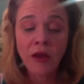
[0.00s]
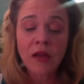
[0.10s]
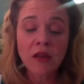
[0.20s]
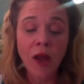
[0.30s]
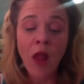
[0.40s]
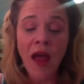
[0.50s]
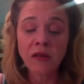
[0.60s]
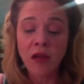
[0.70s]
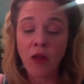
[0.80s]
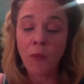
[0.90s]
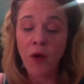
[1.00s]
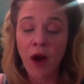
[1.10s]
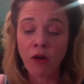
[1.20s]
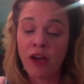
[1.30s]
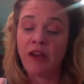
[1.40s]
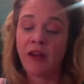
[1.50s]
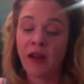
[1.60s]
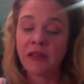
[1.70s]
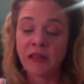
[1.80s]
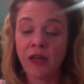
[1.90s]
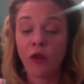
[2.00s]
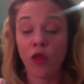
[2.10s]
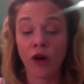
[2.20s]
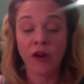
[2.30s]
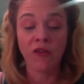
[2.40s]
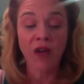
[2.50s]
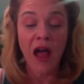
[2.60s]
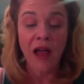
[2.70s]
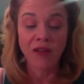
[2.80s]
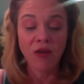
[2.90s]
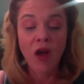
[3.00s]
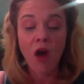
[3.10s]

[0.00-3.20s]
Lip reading: Little House on the Prairie, 1935.